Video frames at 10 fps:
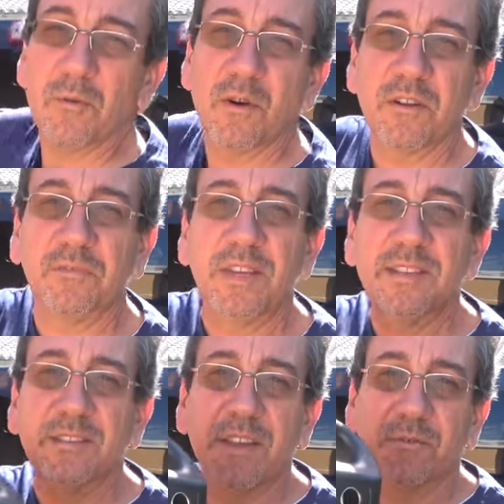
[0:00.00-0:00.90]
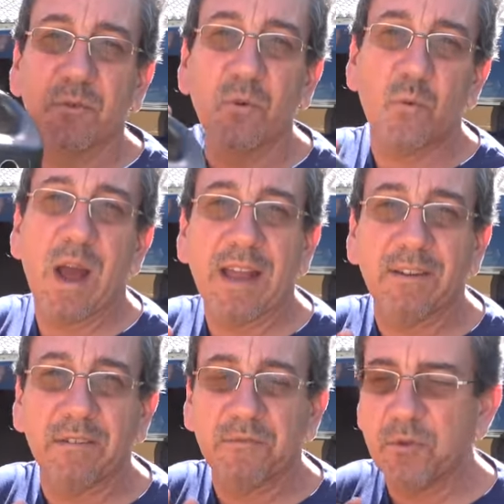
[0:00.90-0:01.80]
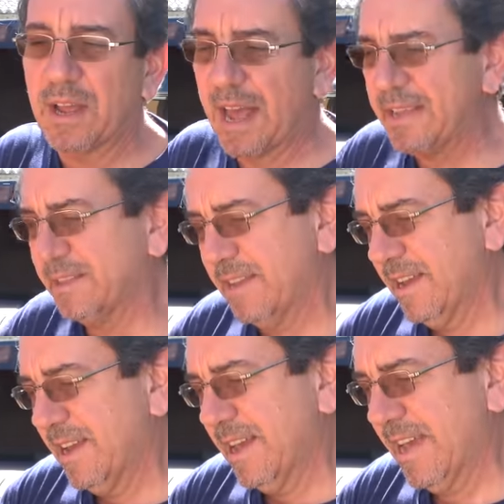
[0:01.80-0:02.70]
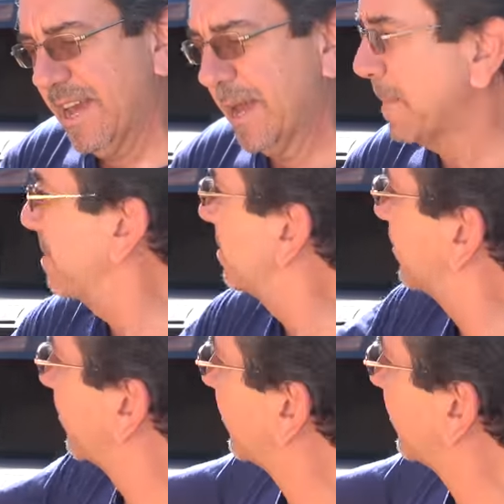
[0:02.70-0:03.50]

one of these to one of you guys. Um,